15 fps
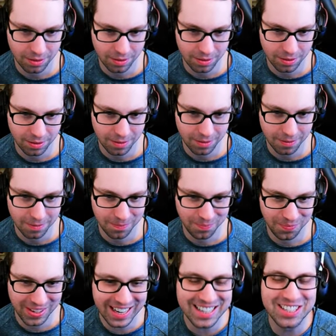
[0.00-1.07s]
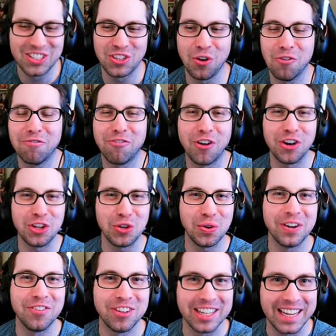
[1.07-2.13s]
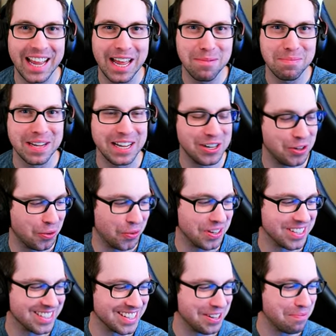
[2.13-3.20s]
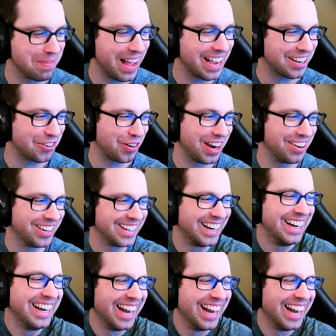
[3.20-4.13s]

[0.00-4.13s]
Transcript: No, that's going. Right it's so funny. You hear the ambient noise in the background.